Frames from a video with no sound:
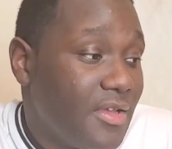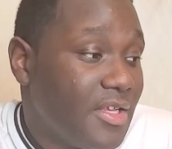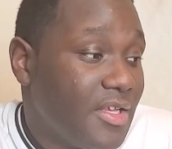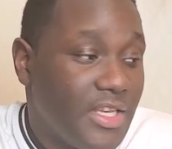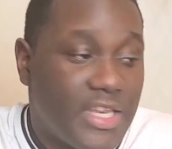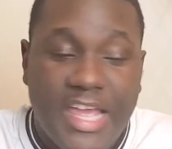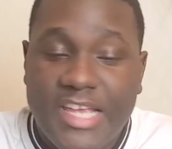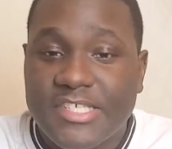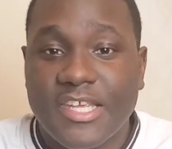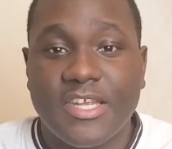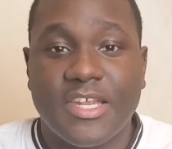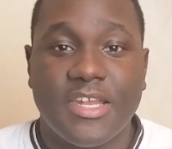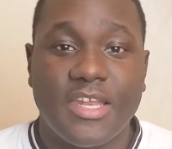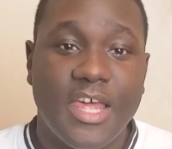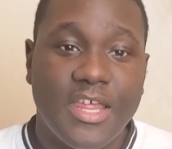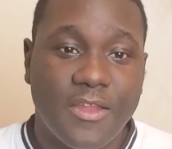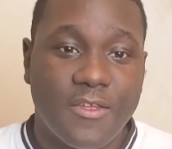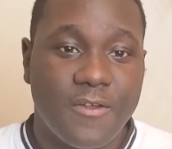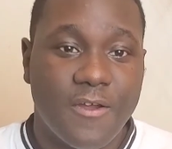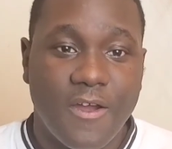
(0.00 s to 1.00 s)
that's
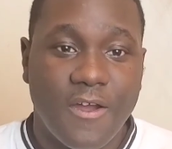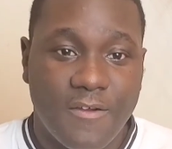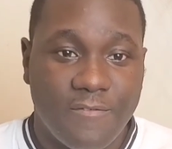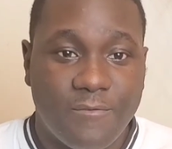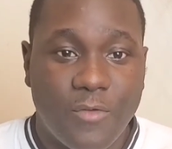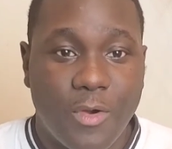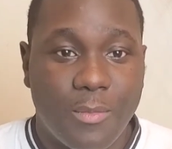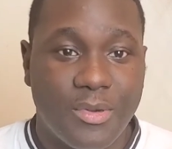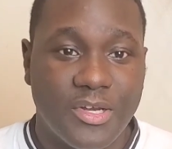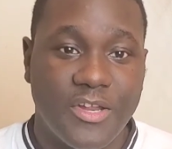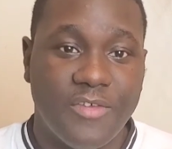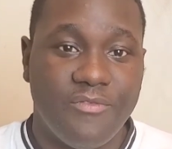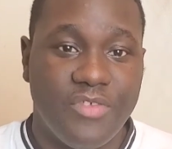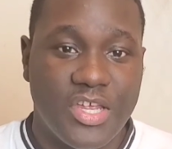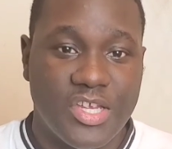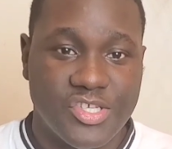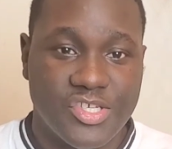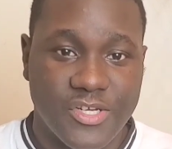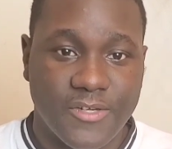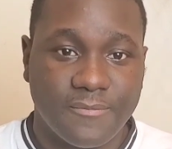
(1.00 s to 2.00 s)
another form of
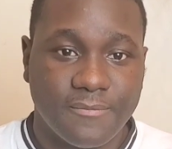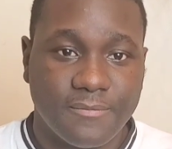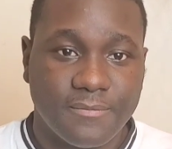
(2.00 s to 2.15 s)
division.